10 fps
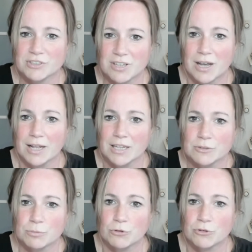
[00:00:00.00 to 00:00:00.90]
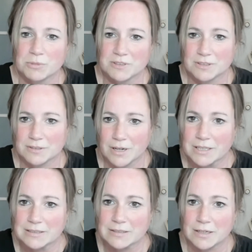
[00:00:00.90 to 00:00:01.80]
Highlights program is
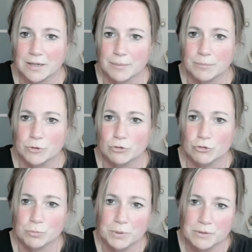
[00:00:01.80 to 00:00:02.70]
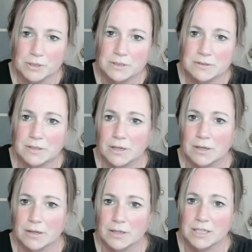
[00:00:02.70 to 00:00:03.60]
designed in the
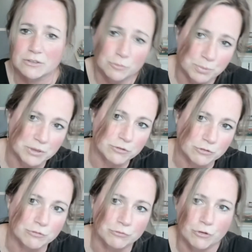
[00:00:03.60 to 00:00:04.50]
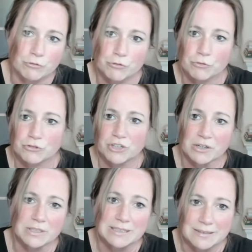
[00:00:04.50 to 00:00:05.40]
spirit of
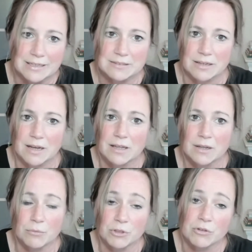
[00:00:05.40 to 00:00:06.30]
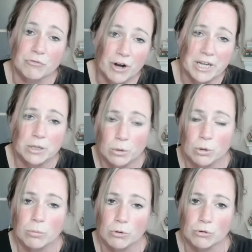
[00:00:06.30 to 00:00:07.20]
sharing data with a wide
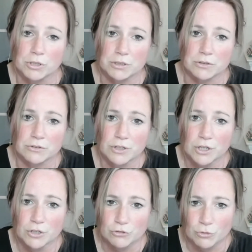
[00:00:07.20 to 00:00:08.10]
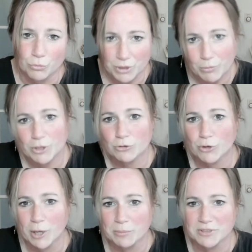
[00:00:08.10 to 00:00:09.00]
global audience. So we want to
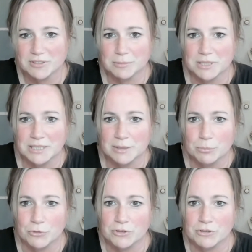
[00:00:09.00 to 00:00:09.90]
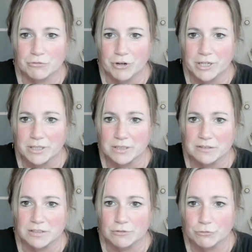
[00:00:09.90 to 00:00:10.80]
help disseminate important
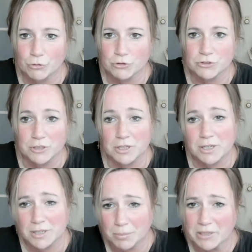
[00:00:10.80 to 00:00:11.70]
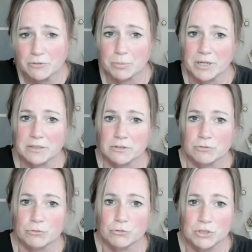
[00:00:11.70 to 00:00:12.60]
findings and foster the best practice
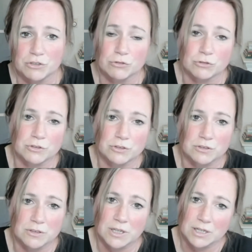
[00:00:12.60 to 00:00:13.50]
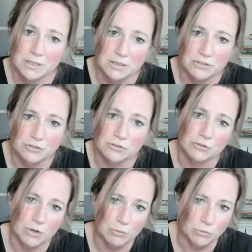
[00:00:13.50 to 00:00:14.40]
for researchers, clinicians
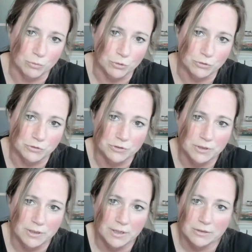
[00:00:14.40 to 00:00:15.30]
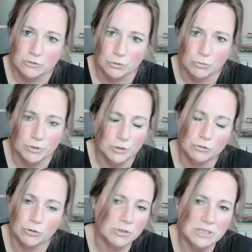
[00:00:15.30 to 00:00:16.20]
around the world. So you
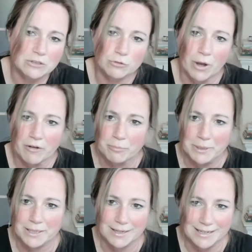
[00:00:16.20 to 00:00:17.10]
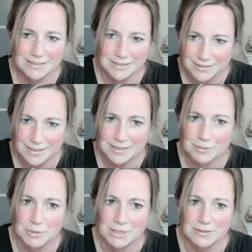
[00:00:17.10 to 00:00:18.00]
don't need to have been an attendee at
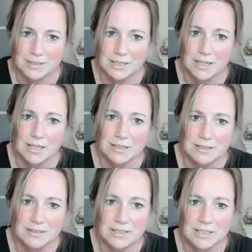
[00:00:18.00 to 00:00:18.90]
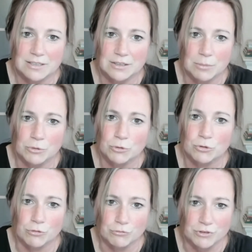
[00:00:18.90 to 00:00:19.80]
the meeting. The DDW
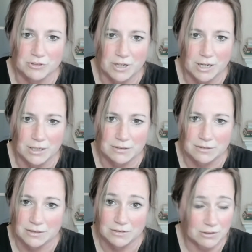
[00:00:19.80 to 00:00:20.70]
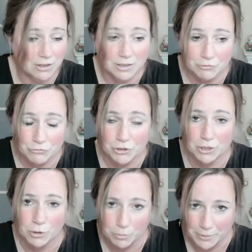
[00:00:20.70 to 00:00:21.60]
Conference Highlights are entirely free
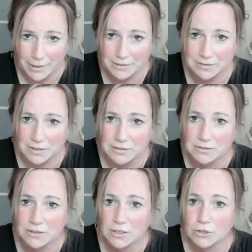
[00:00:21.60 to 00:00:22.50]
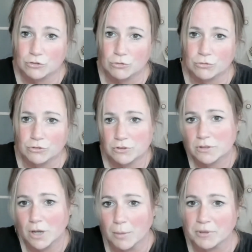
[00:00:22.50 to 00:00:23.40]
and open access. So
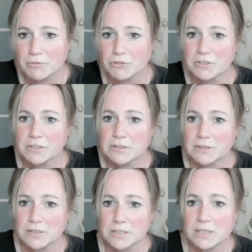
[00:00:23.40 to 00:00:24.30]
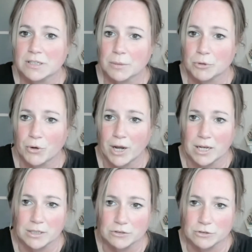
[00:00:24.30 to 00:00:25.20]
just come and visit
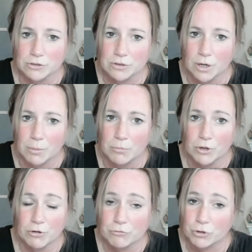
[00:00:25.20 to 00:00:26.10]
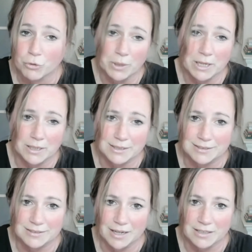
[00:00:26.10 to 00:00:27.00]
ddwhighlights.com for quick and
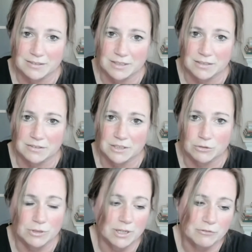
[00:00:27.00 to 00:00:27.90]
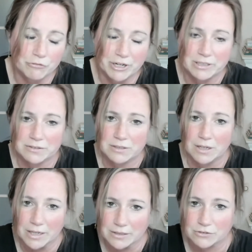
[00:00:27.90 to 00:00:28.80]
easy access, and you can find a
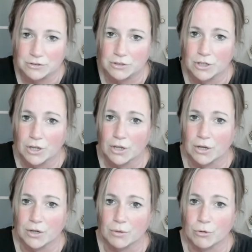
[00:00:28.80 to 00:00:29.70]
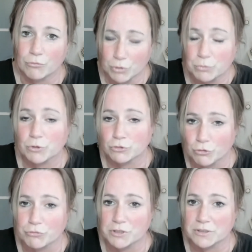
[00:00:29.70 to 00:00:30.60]
selection of what was
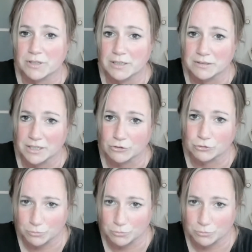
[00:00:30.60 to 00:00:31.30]
offered at the actual